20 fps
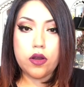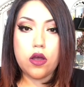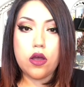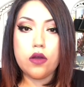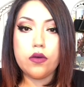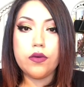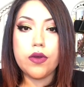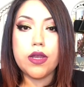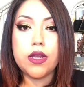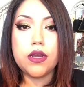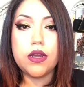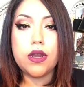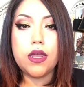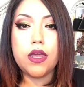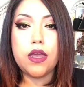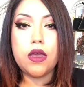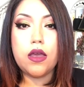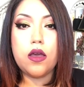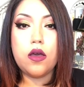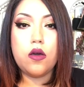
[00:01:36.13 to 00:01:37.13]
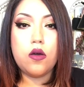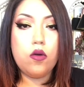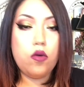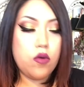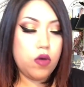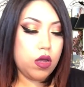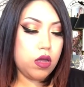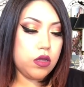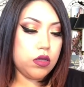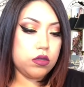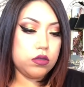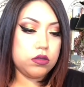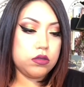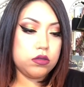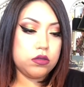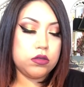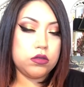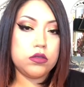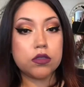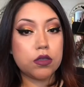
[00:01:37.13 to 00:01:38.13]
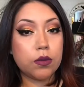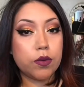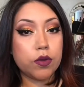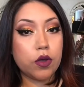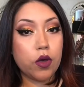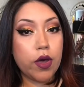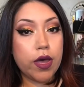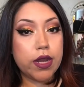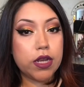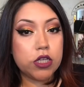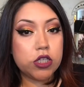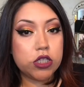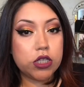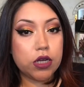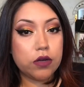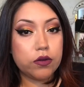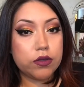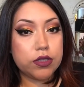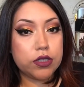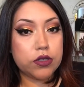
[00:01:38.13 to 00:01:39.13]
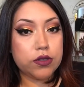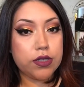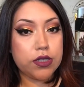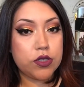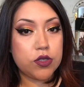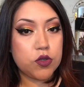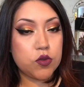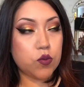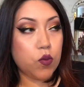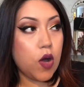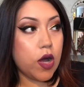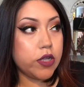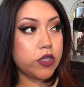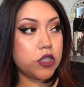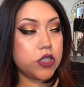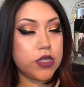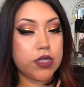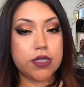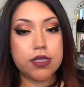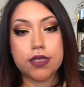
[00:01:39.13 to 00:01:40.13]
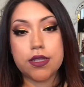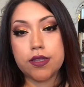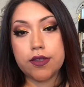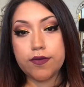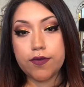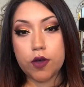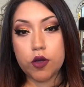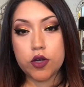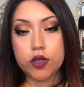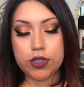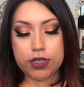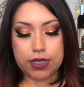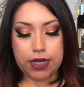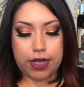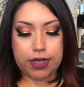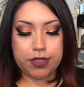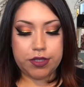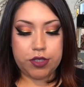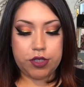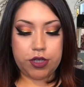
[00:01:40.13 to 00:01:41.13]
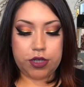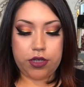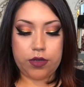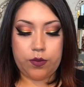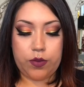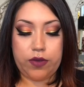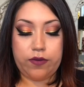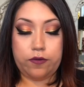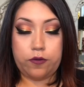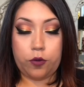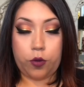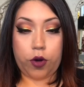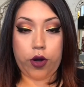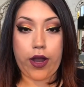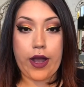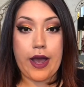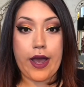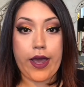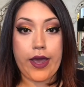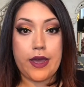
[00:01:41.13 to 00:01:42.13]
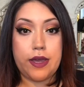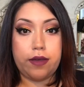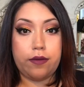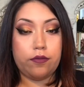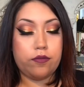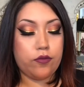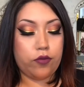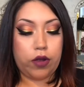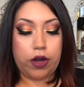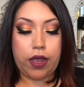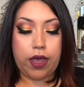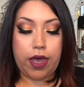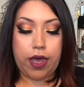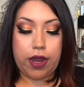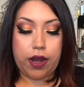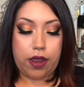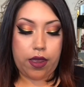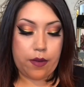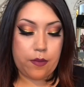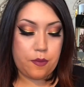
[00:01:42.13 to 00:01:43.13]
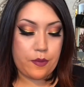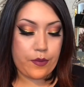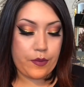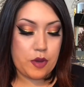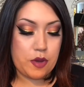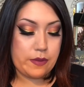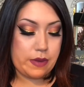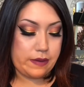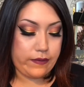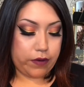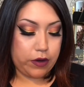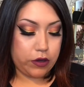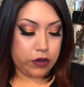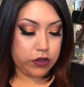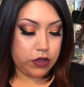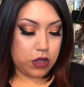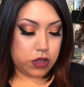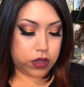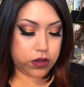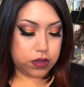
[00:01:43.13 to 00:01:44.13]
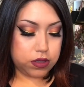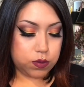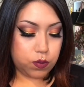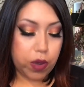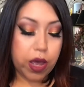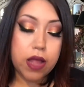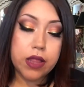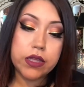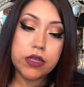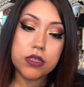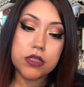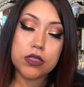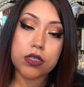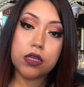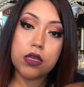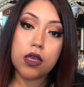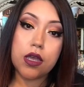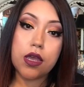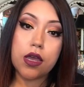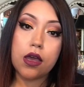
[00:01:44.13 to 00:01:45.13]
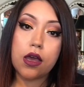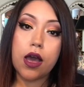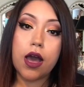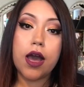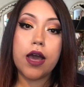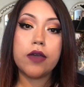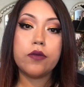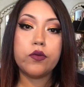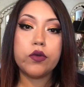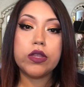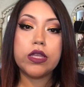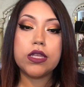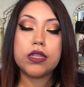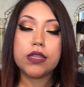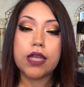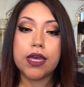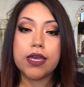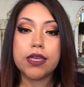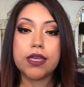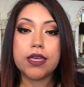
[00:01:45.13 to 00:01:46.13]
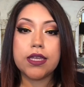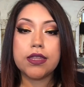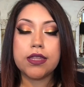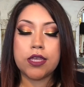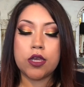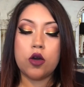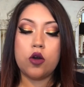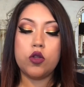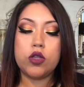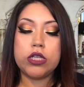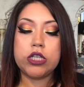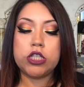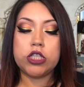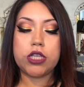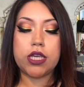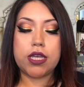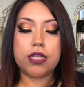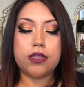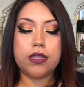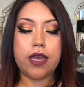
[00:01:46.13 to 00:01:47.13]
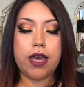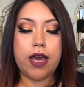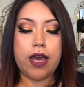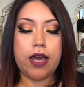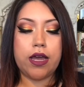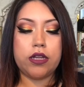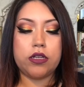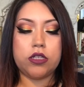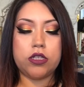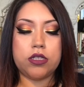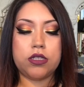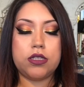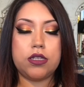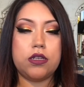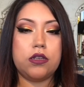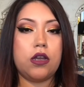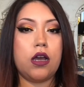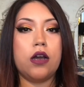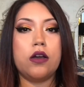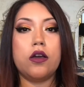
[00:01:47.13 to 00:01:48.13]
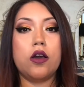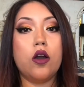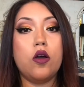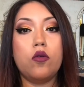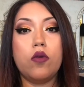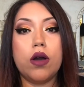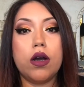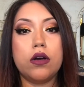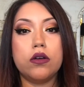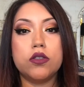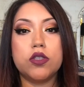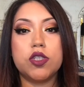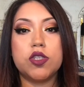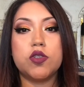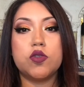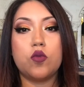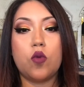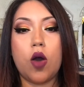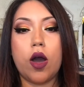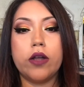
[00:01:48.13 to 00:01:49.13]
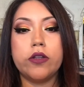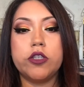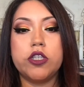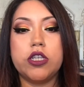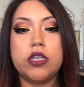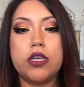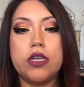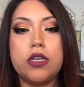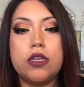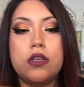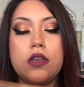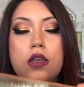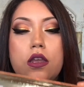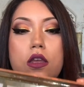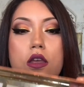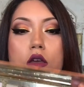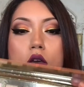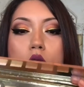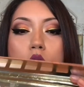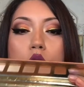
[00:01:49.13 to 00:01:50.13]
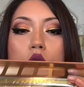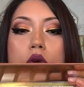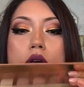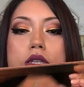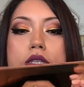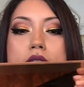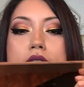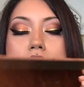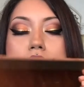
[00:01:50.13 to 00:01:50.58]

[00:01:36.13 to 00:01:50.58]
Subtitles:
on right now. So I'm gonna go ahead and share with you these swatches and the photos that I took before I went ahead and put my fingers all in this palette. I really like it. The only shade that just did not go well swatching was